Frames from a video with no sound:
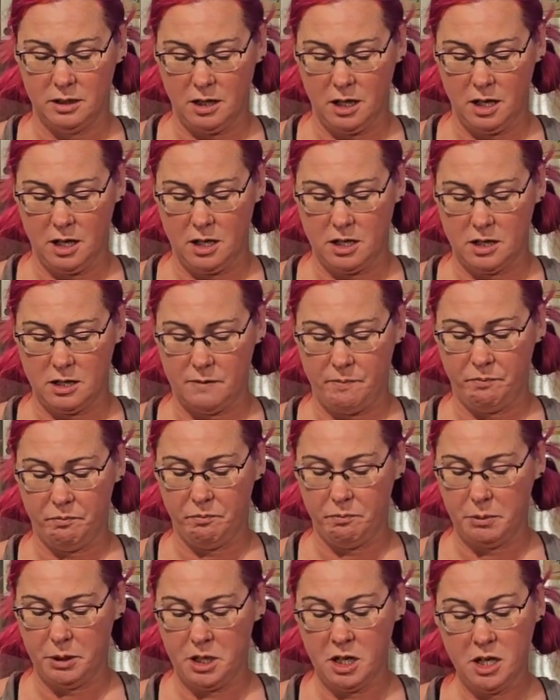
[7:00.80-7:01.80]

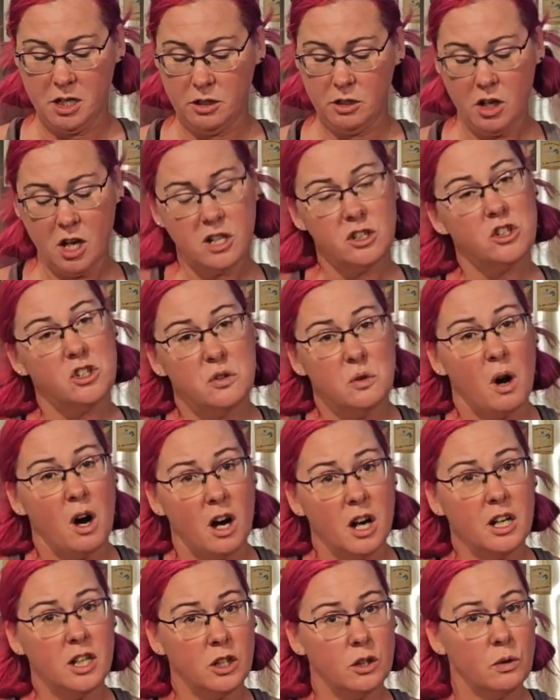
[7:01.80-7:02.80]
but not too hot.
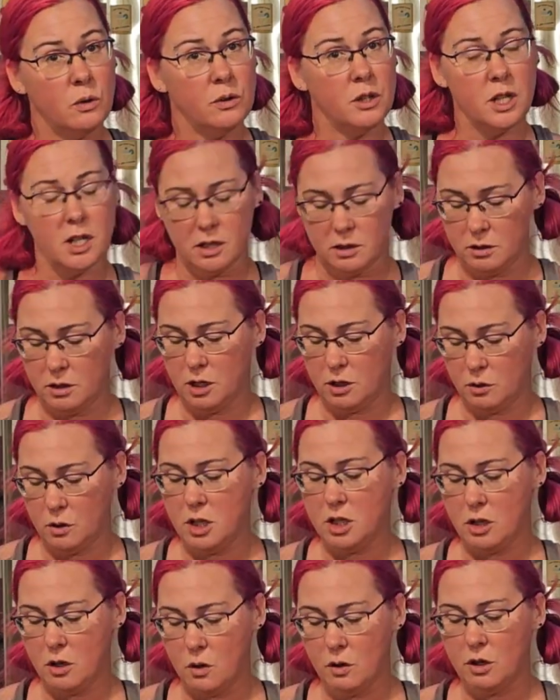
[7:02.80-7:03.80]
That Greek
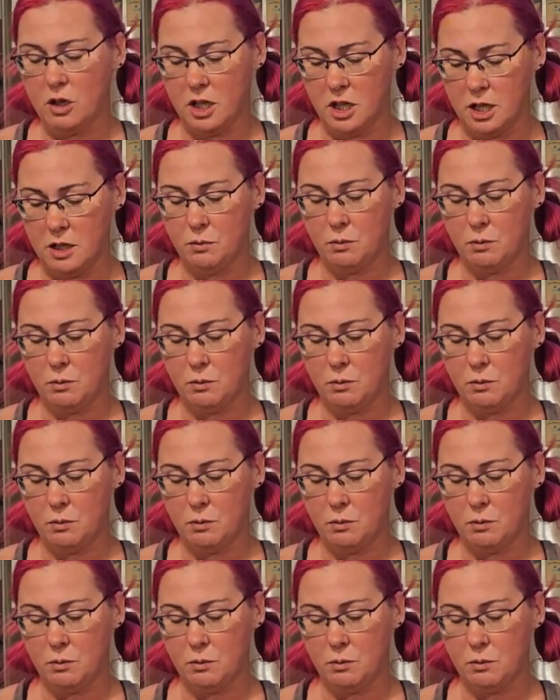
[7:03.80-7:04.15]
yogurt in it